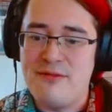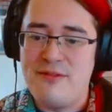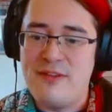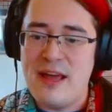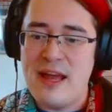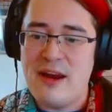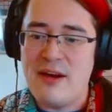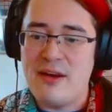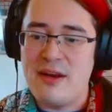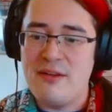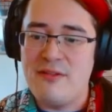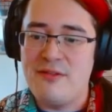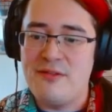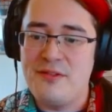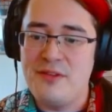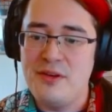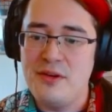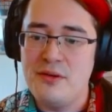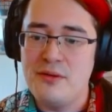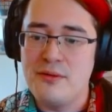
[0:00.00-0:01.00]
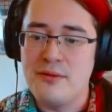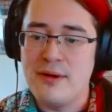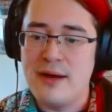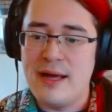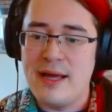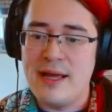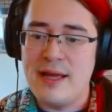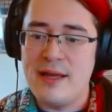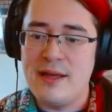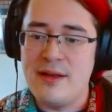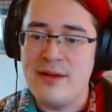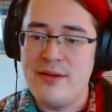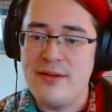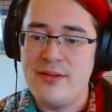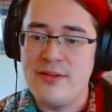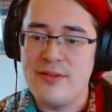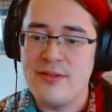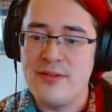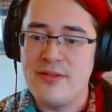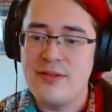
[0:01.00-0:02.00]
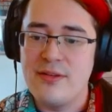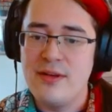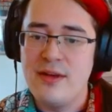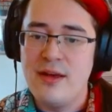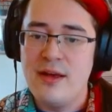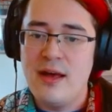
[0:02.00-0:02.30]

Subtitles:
very few ways.